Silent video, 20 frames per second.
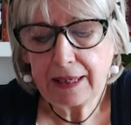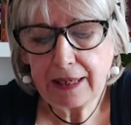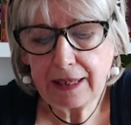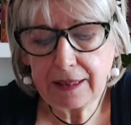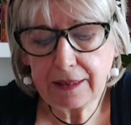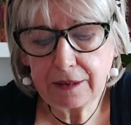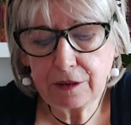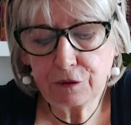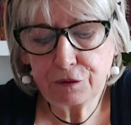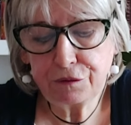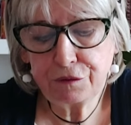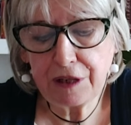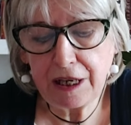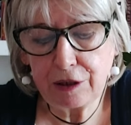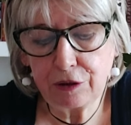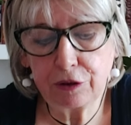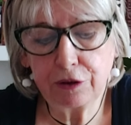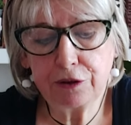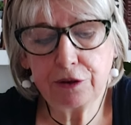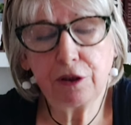and the
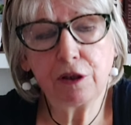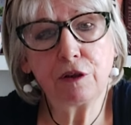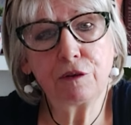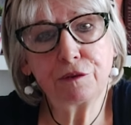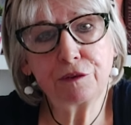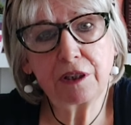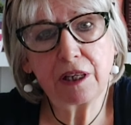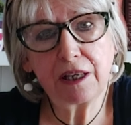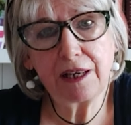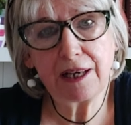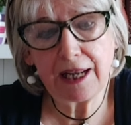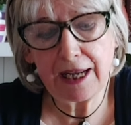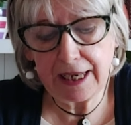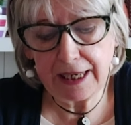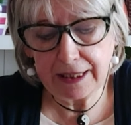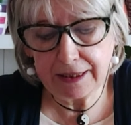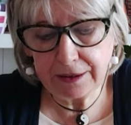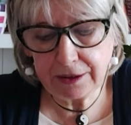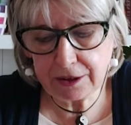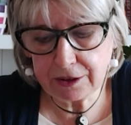founder of the
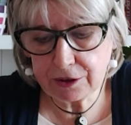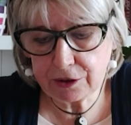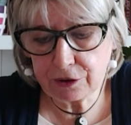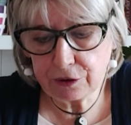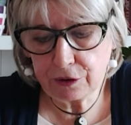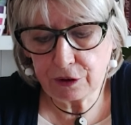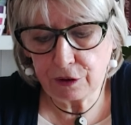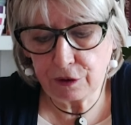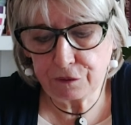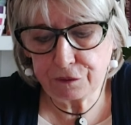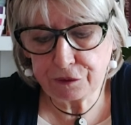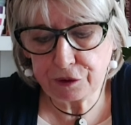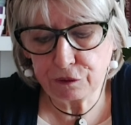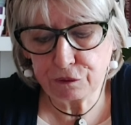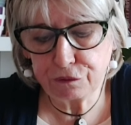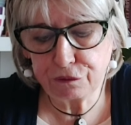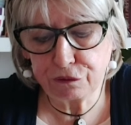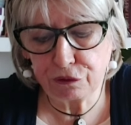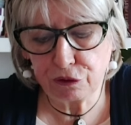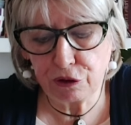last of
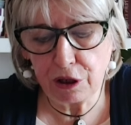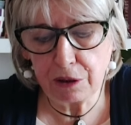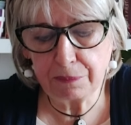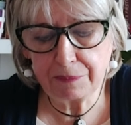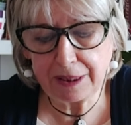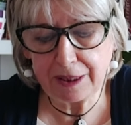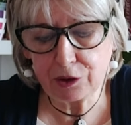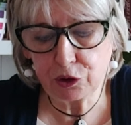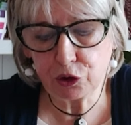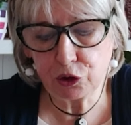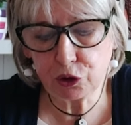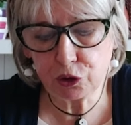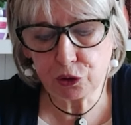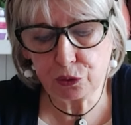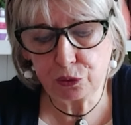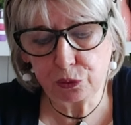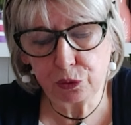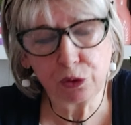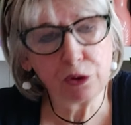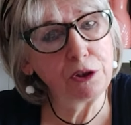the 4 main
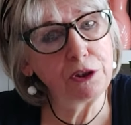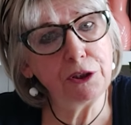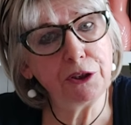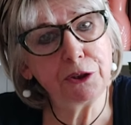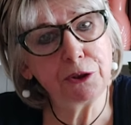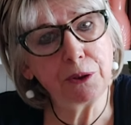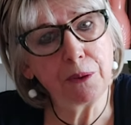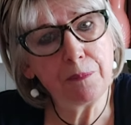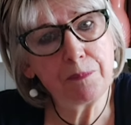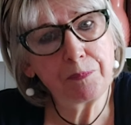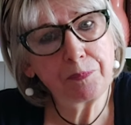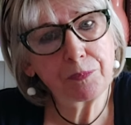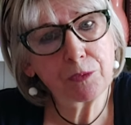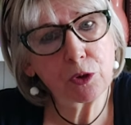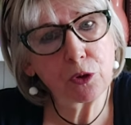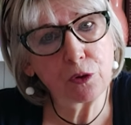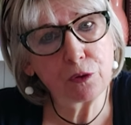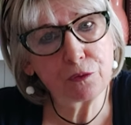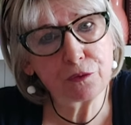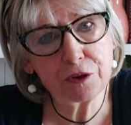schools
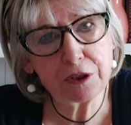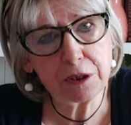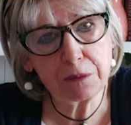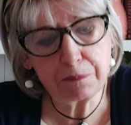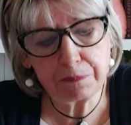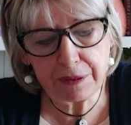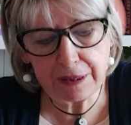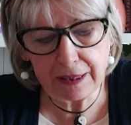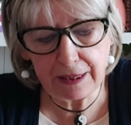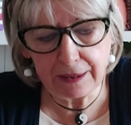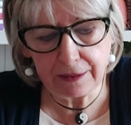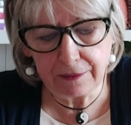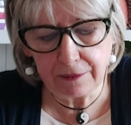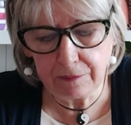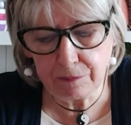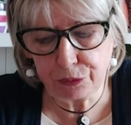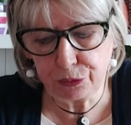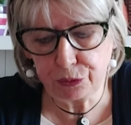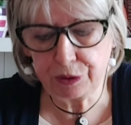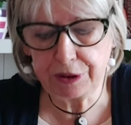of
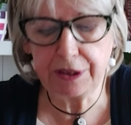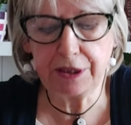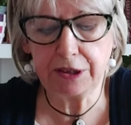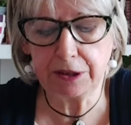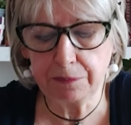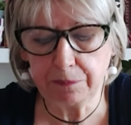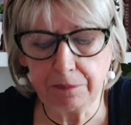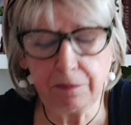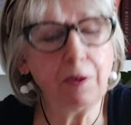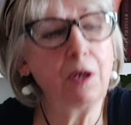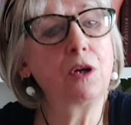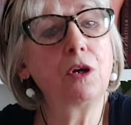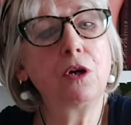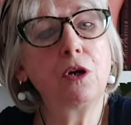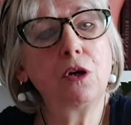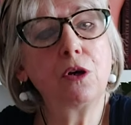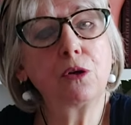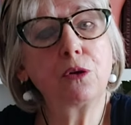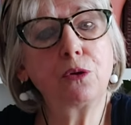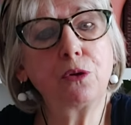Tibetan Buddhism
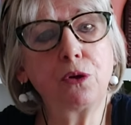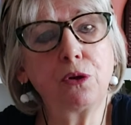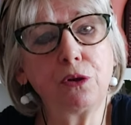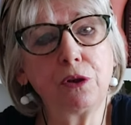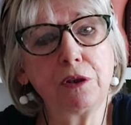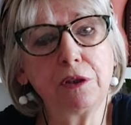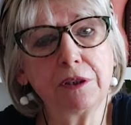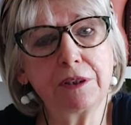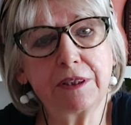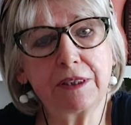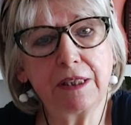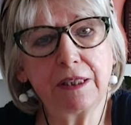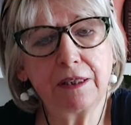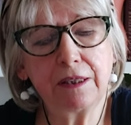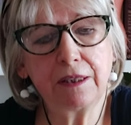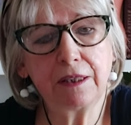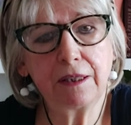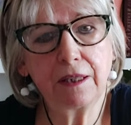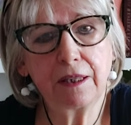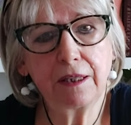called
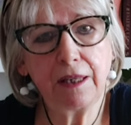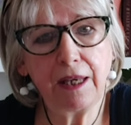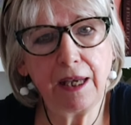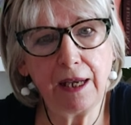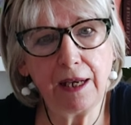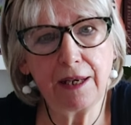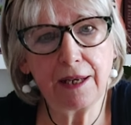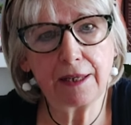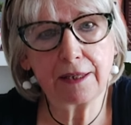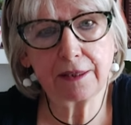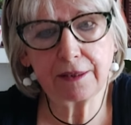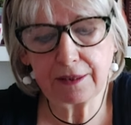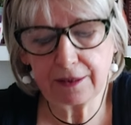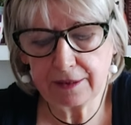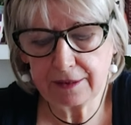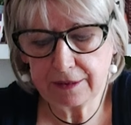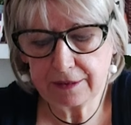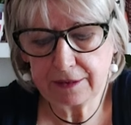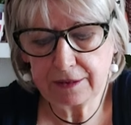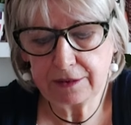Gelug,
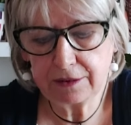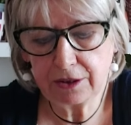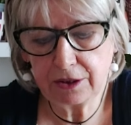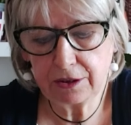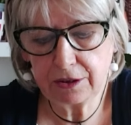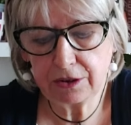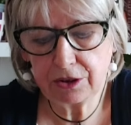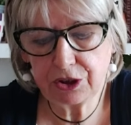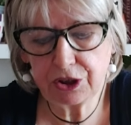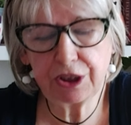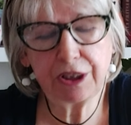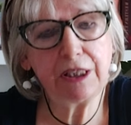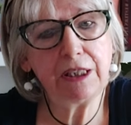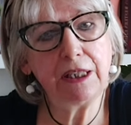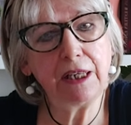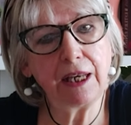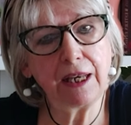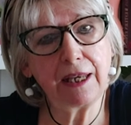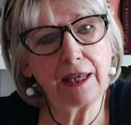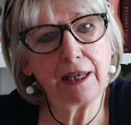
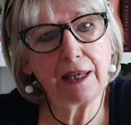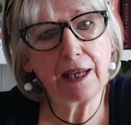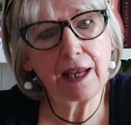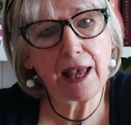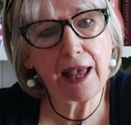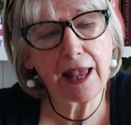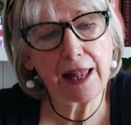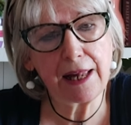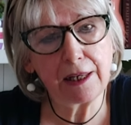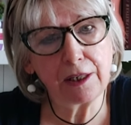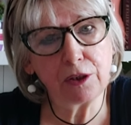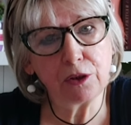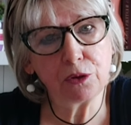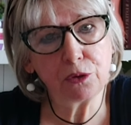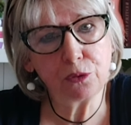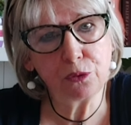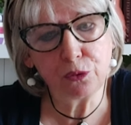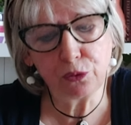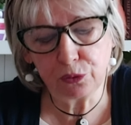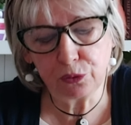G-A-L-U-G.